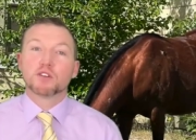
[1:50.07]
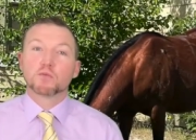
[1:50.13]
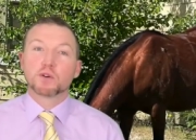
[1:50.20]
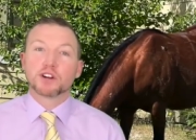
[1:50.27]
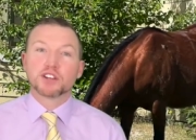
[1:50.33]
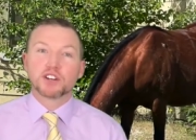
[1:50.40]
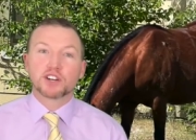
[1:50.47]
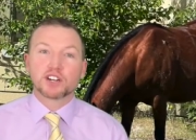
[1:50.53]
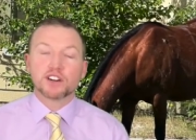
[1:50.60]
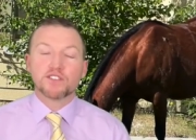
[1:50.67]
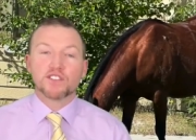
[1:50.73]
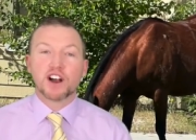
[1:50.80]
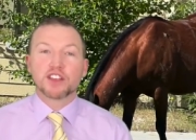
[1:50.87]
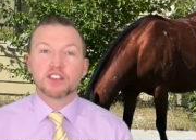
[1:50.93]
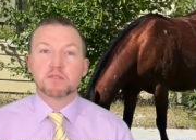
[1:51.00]
where you're going to
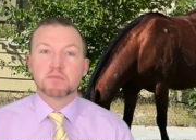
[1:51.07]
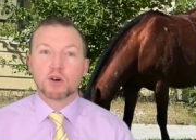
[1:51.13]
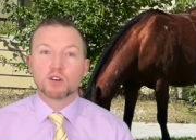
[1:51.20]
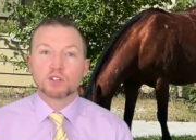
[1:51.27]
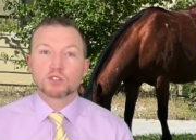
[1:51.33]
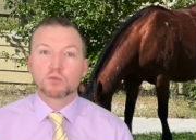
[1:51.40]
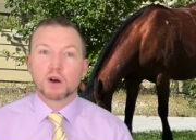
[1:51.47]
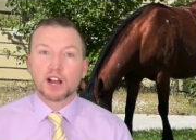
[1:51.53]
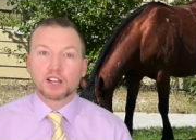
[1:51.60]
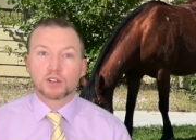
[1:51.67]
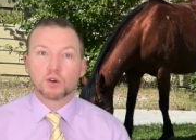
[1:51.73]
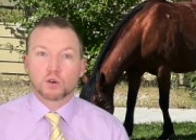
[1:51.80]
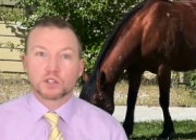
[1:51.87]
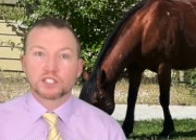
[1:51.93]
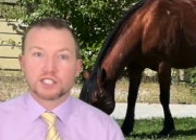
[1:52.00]
find the most wild
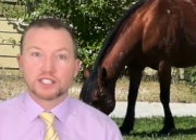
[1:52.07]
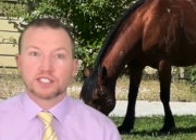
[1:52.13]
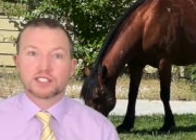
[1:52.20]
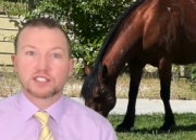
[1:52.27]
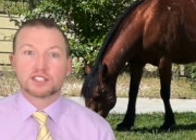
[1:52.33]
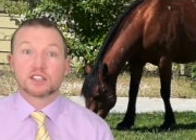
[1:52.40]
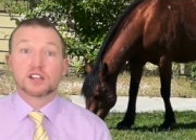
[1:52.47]
horses